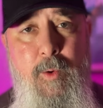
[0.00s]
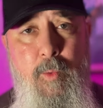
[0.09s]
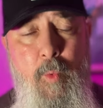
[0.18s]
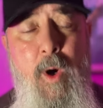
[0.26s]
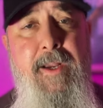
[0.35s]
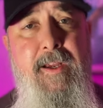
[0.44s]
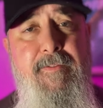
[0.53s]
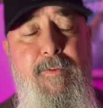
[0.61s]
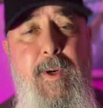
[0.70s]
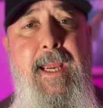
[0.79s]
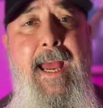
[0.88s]
what
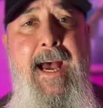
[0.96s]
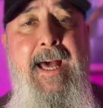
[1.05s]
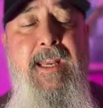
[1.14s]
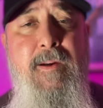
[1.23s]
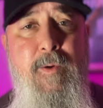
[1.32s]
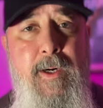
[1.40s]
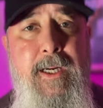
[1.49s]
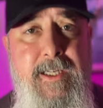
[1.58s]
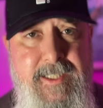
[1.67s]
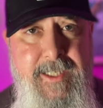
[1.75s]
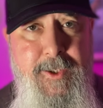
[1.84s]
if we had an
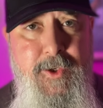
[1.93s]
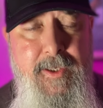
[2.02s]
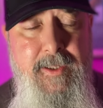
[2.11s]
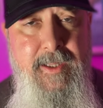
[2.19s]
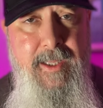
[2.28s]
organization